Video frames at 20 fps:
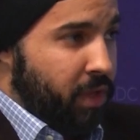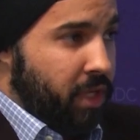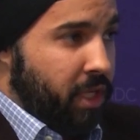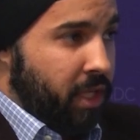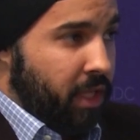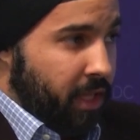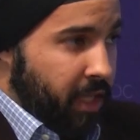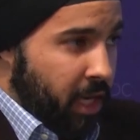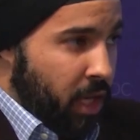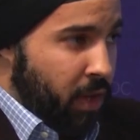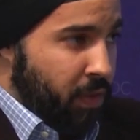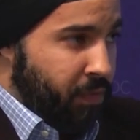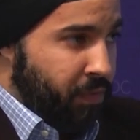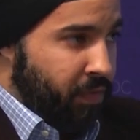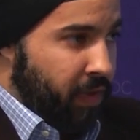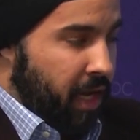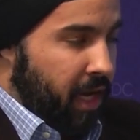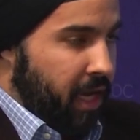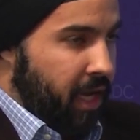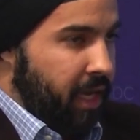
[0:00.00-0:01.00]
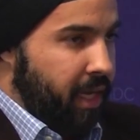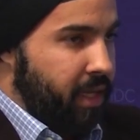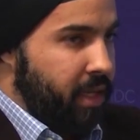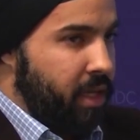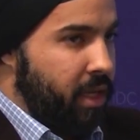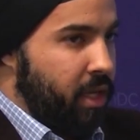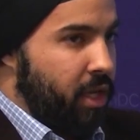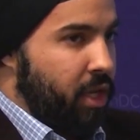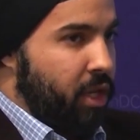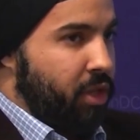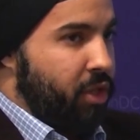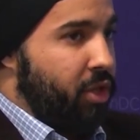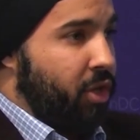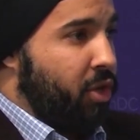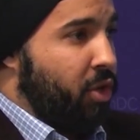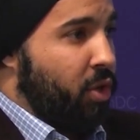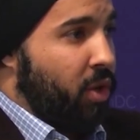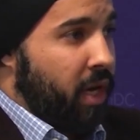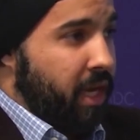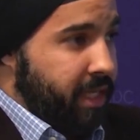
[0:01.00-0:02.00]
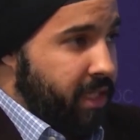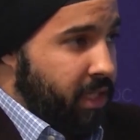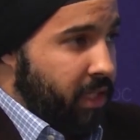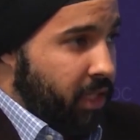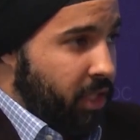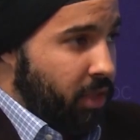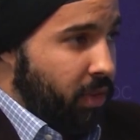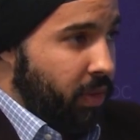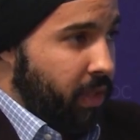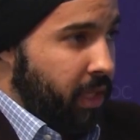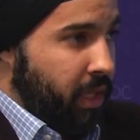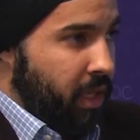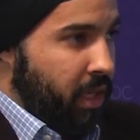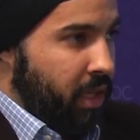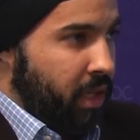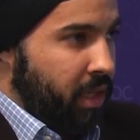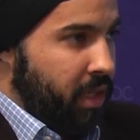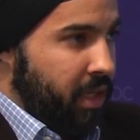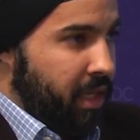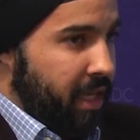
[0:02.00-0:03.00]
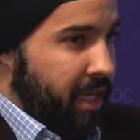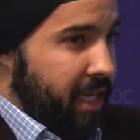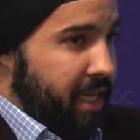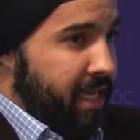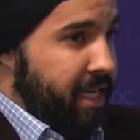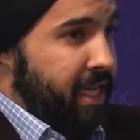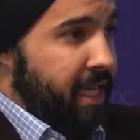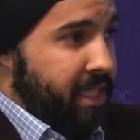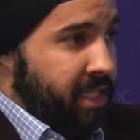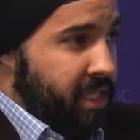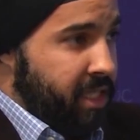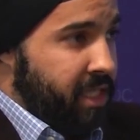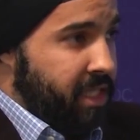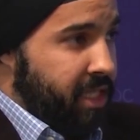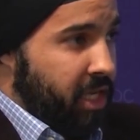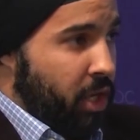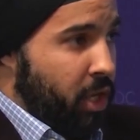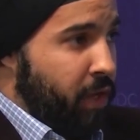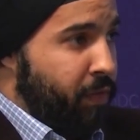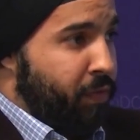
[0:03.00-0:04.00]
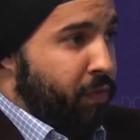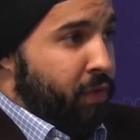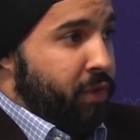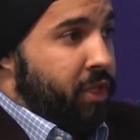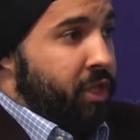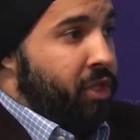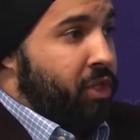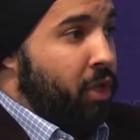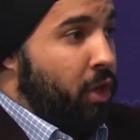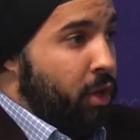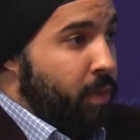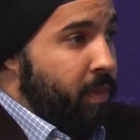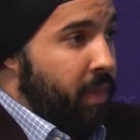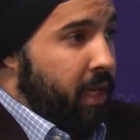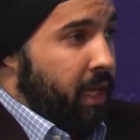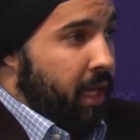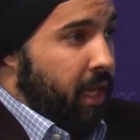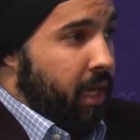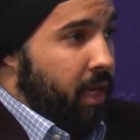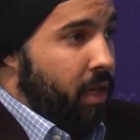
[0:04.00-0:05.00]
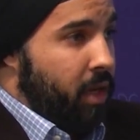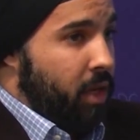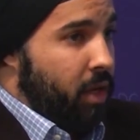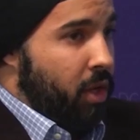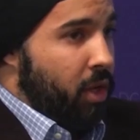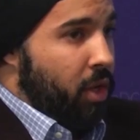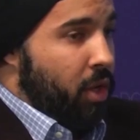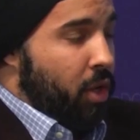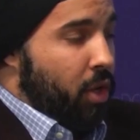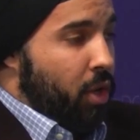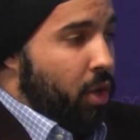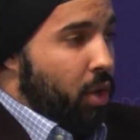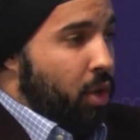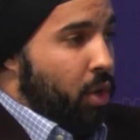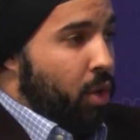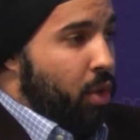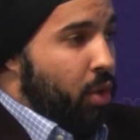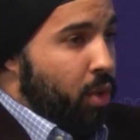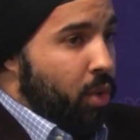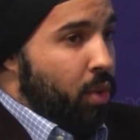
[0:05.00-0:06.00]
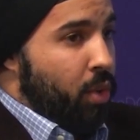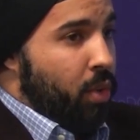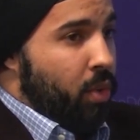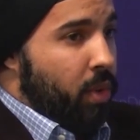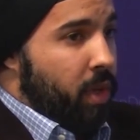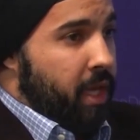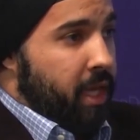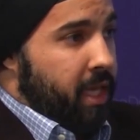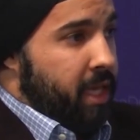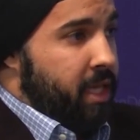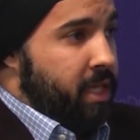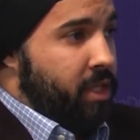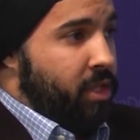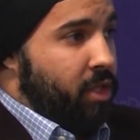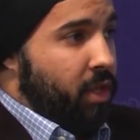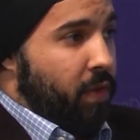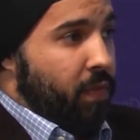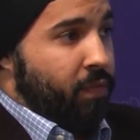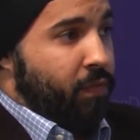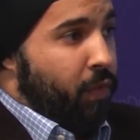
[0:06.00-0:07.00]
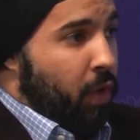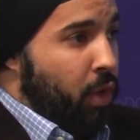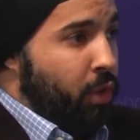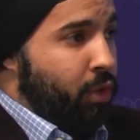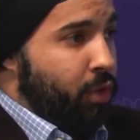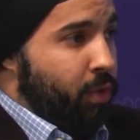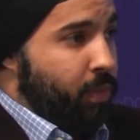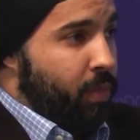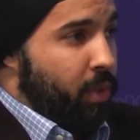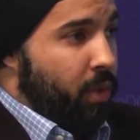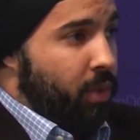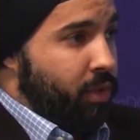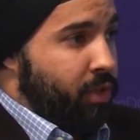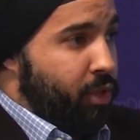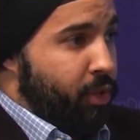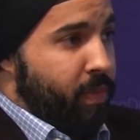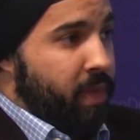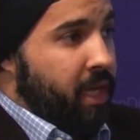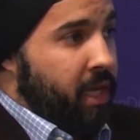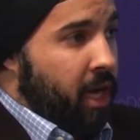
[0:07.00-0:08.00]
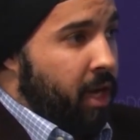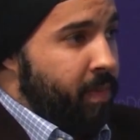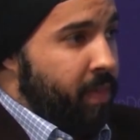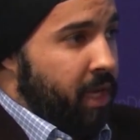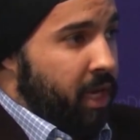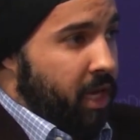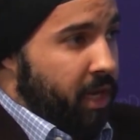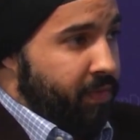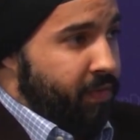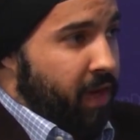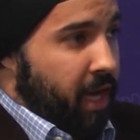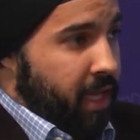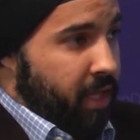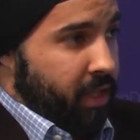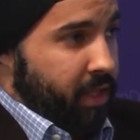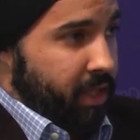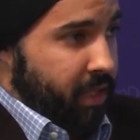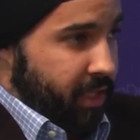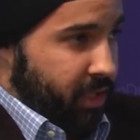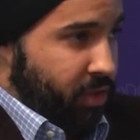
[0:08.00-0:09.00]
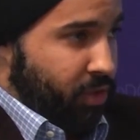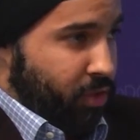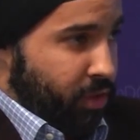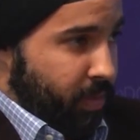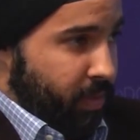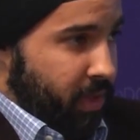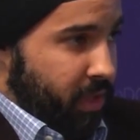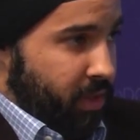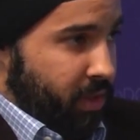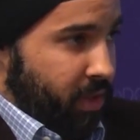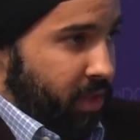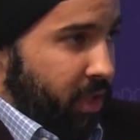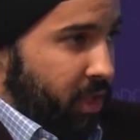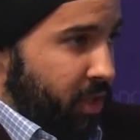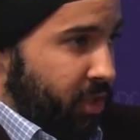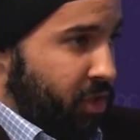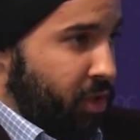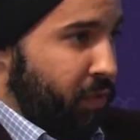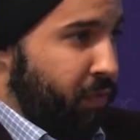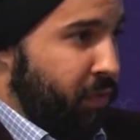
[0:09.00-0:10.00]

clarified the criteria necessary for determining who is vulnerable to becoming a violent extremist. So